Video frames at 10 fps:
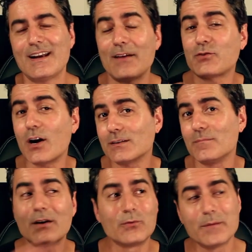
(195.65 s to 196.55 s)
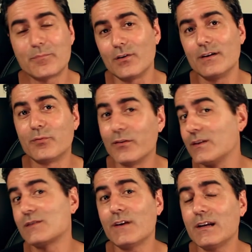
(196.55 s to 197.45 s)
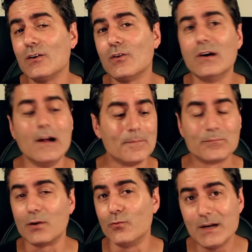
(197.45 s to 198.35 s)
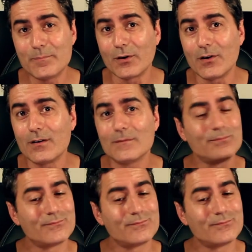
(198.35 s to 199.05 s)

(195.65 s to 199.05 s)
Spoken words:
And I've talked about Reaper in the previous video, but Reaper